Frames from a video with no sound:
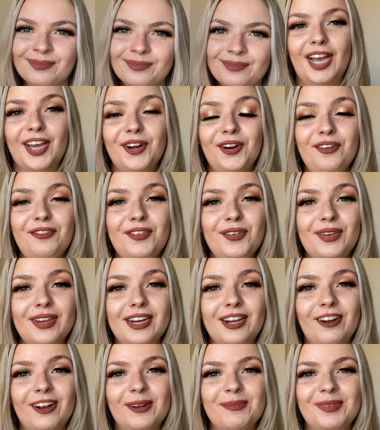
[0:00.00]
I don't know if you can
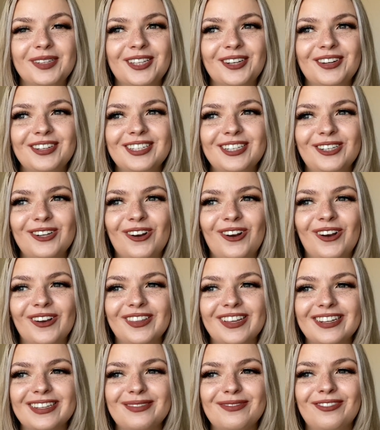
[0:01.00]
hear it, but there is a dog
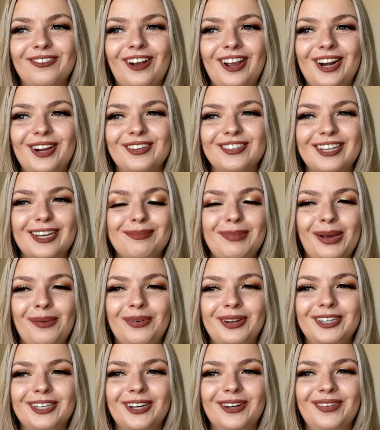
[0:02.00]
that's right outside my
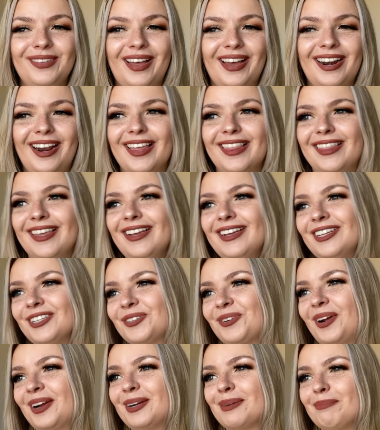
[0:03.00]
window that I think is
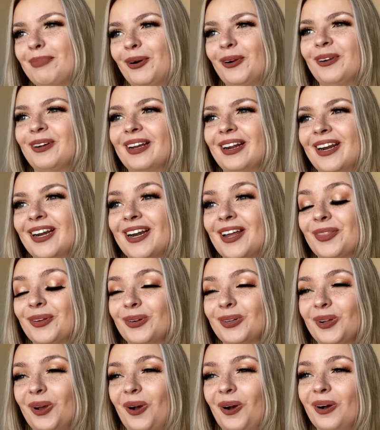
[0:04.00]
trying to bark at another
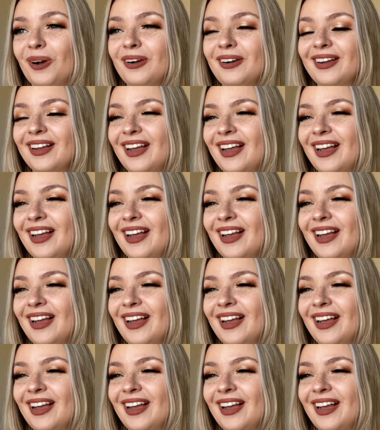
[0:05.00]
dog.